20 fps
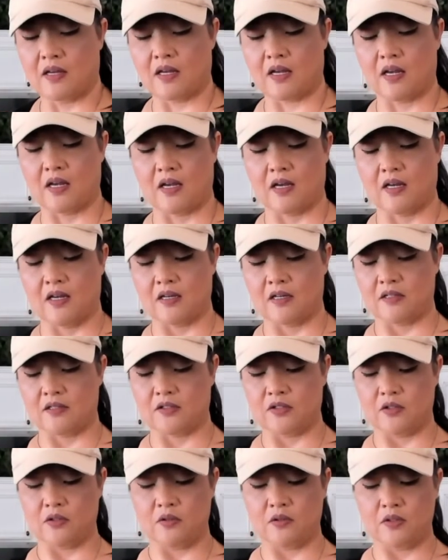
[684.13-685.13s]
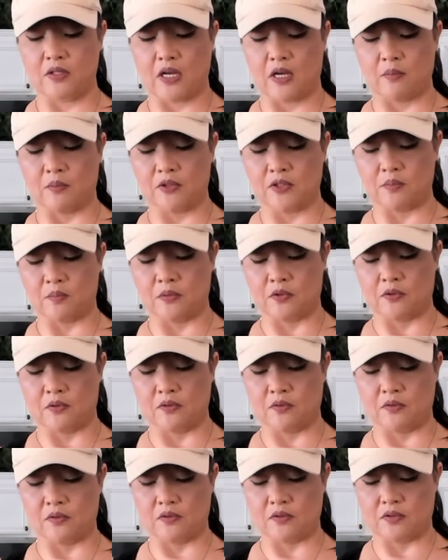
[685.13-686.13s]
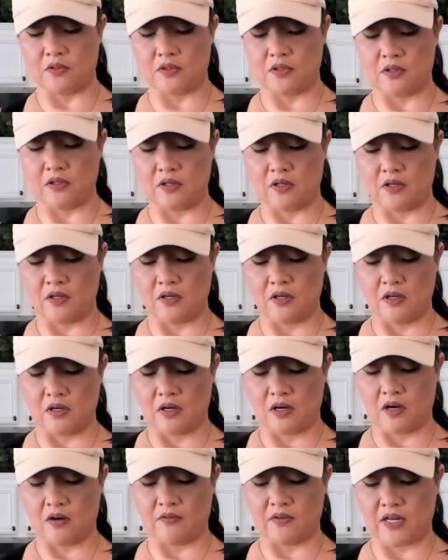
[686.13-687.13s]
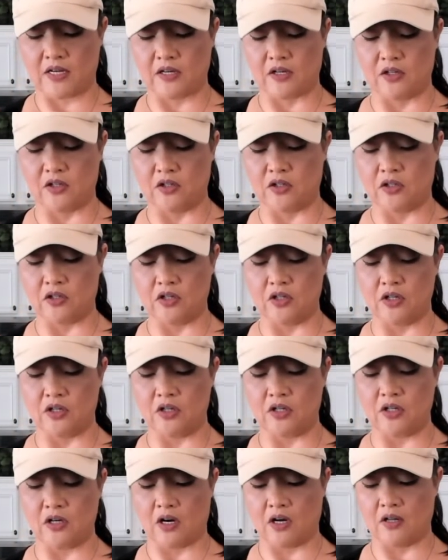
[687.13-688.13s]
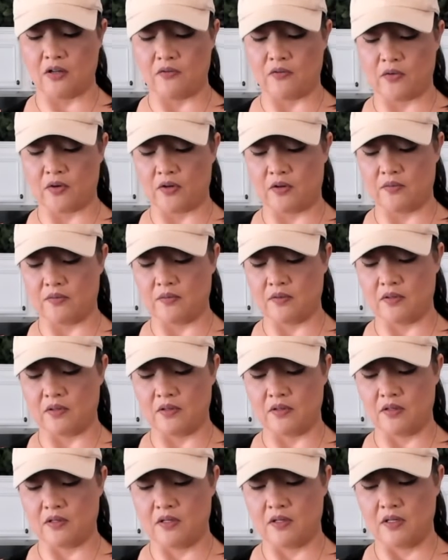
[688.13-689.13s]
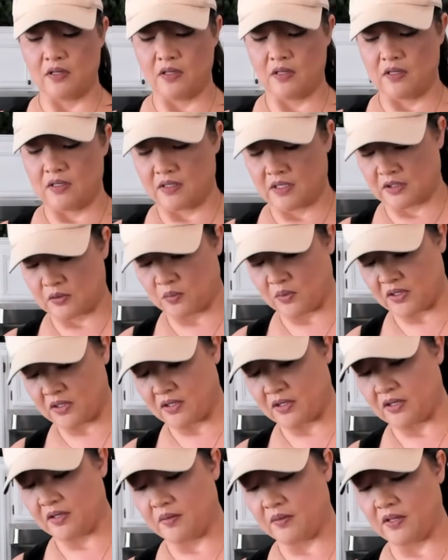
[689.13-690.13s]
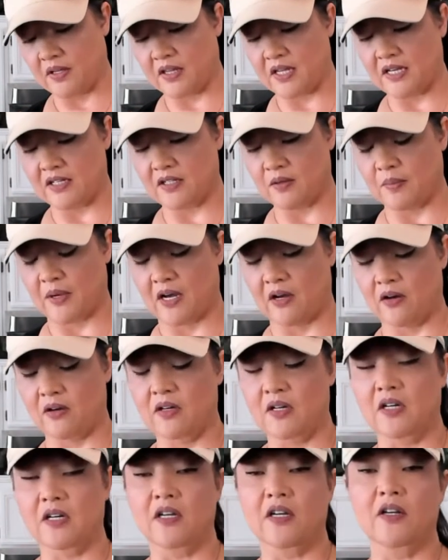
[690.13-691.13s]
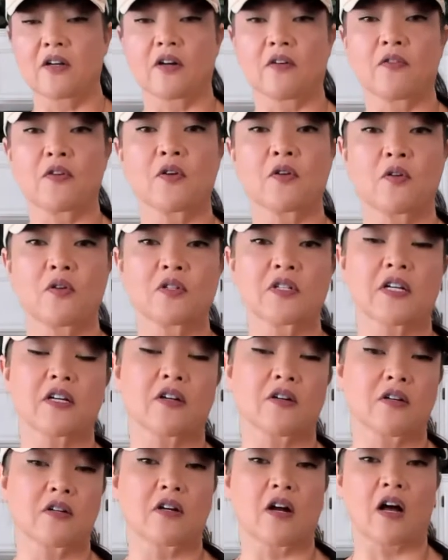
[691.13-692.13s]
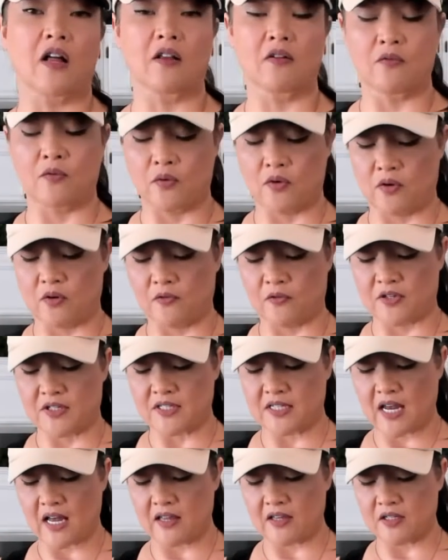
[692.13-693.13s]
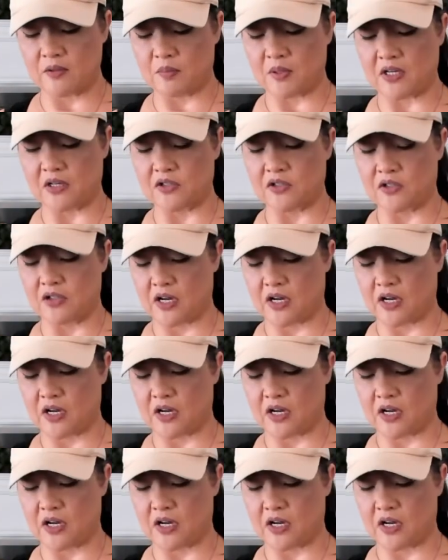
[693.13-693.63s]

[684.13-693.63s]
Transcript: And two tablespoons of like a good olive oil. That's one of the, the things about, you know, if you use like a good olive oil for salads because you're